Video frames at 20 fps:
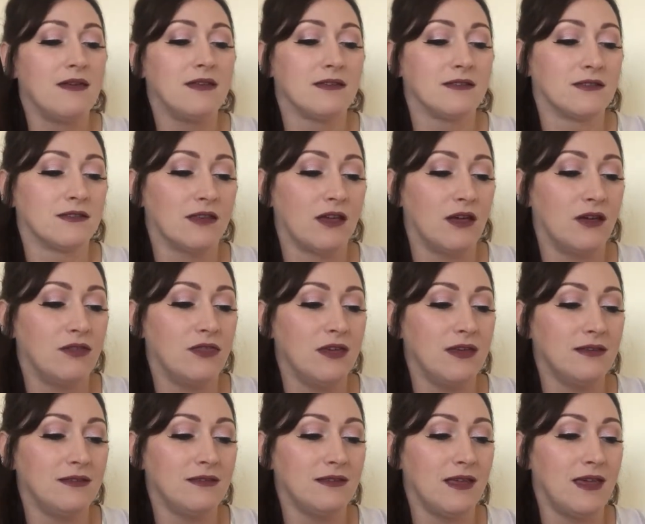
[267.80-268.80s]
So
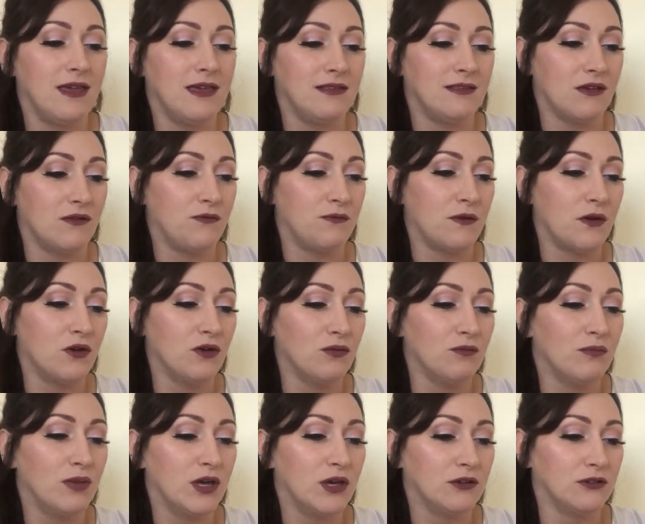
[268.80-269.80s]
this is a
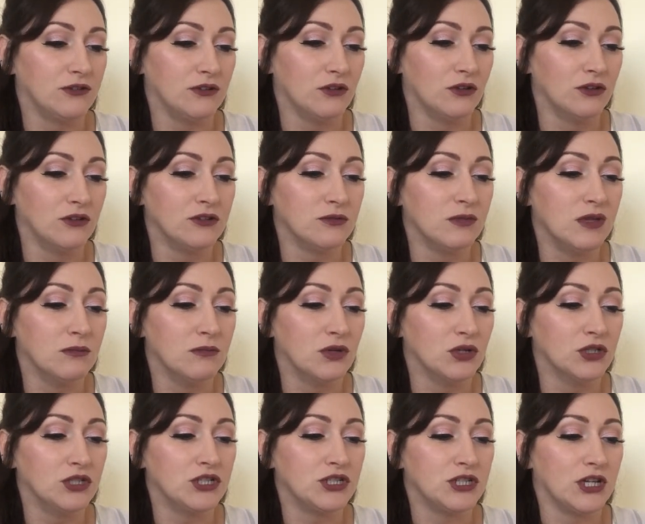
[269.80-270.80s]
foam burst ultimate
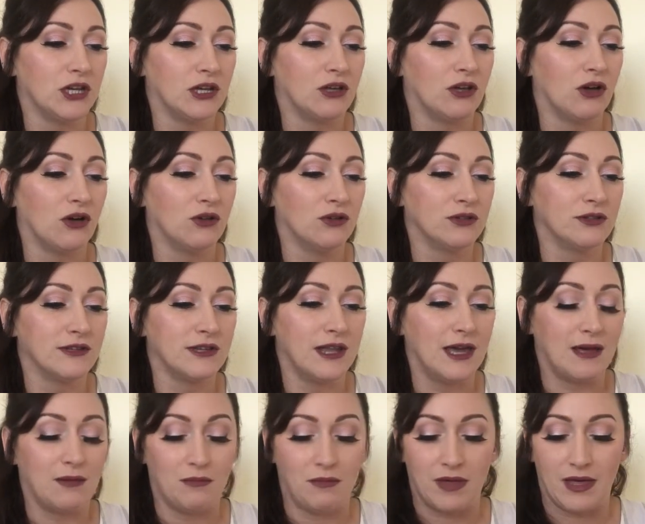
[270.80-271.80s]
moisture golden
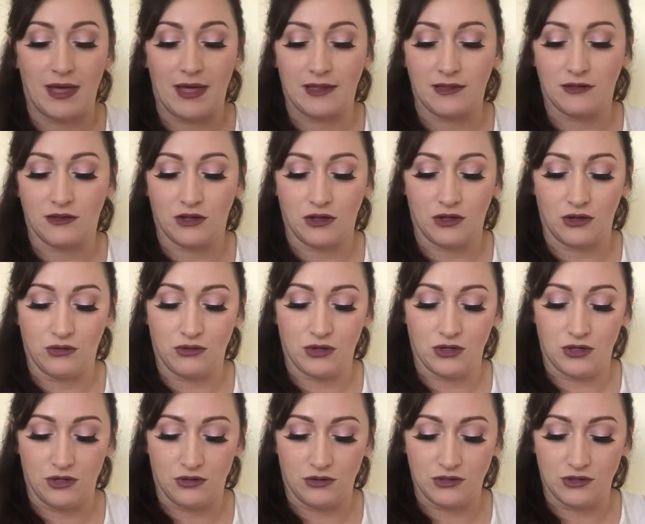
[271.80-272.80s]
amber and
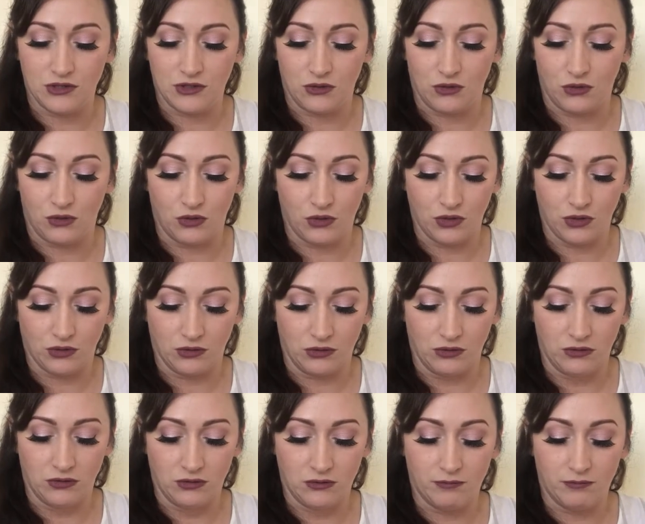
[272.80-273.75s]
coconut oil